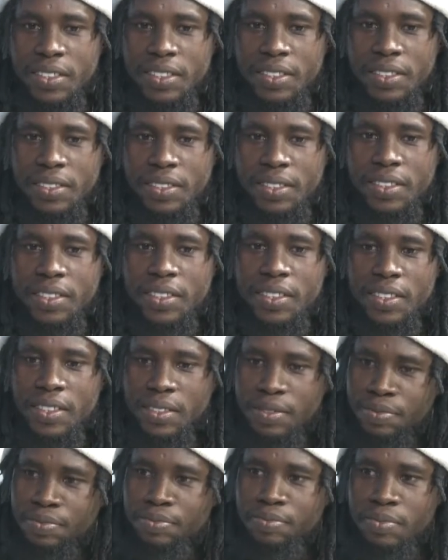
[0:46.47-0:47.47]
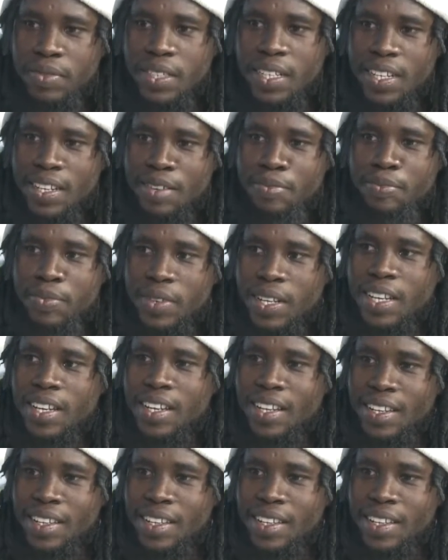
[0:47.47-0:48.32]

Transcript: Okay, born and brought up in Barewa?